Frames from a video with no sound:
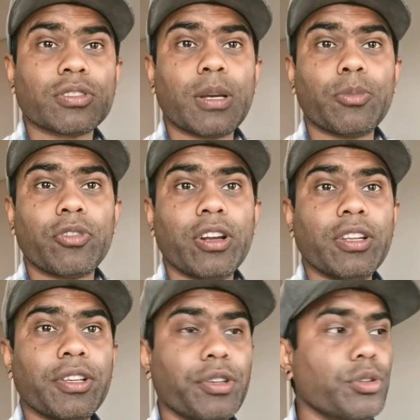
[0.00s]
because I'm
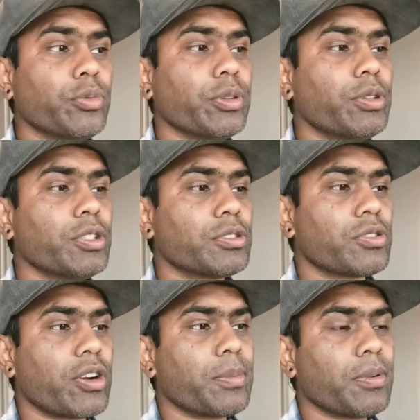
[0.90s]
really new with this
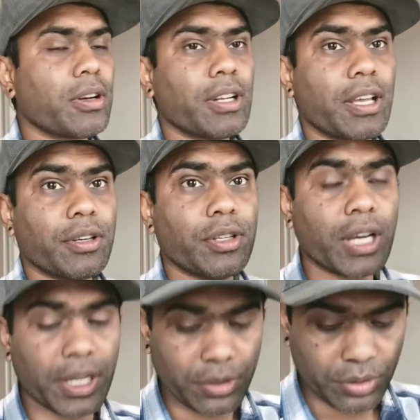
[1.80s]
tripod and
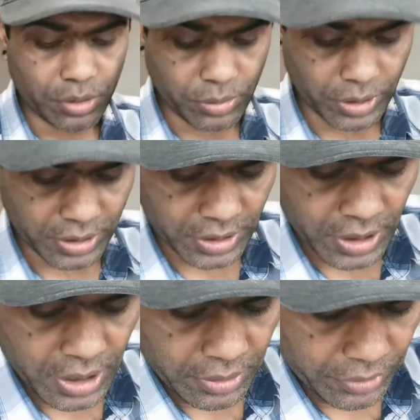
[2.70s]
I don't know what
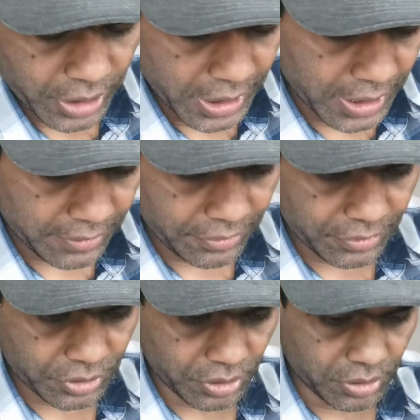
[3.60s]
we have
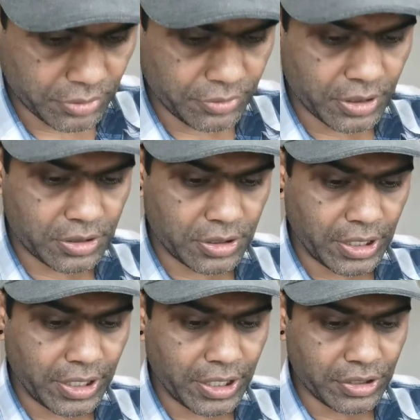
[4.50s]
so
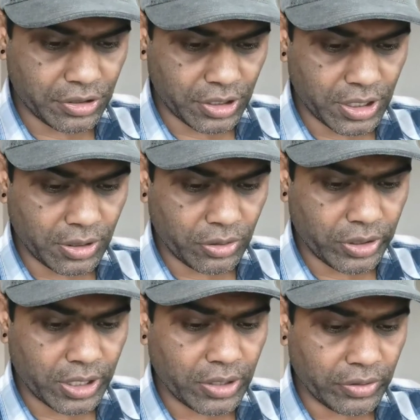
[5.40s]
first thing is here
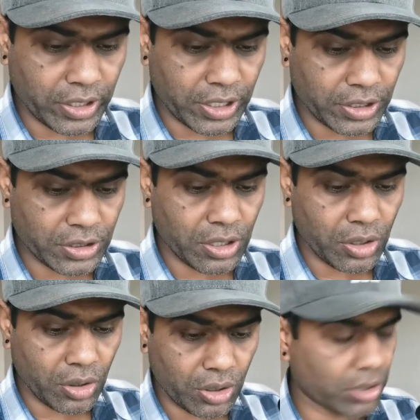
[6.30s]
quick release
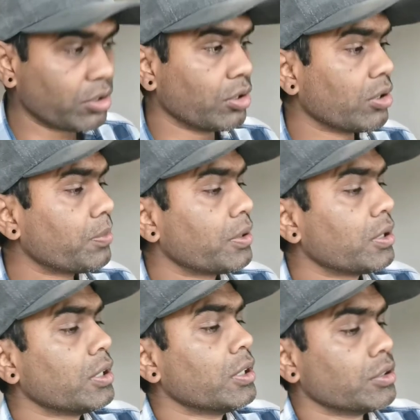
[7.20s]
lock knob
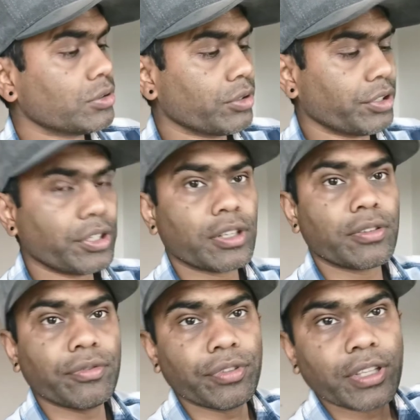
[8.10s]
so
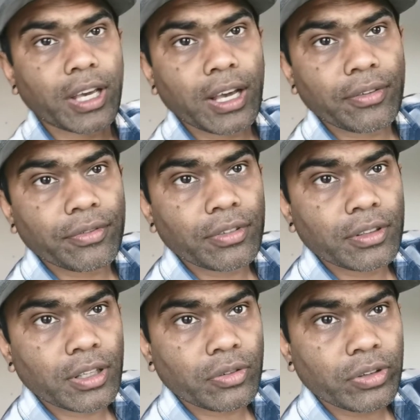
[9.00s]
here we have
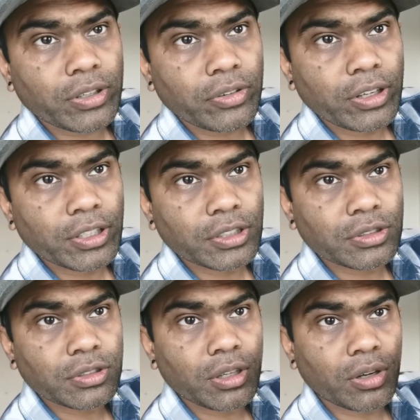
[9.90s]
the quick
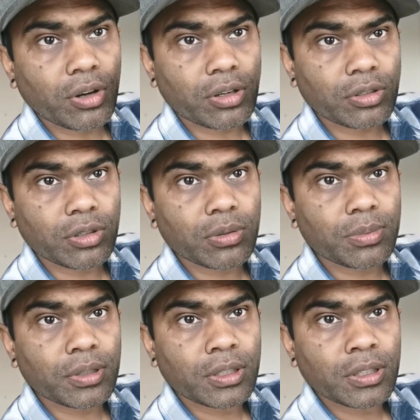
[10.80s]
release lock
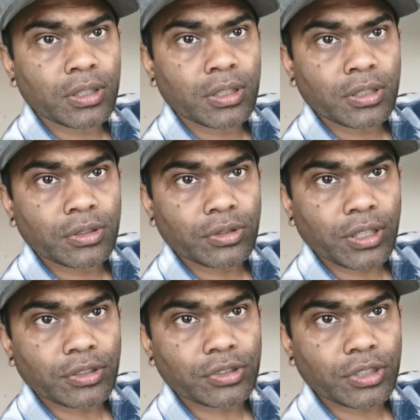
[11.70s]
knob
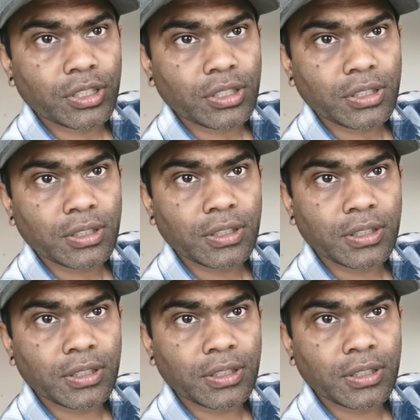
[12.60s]
you can see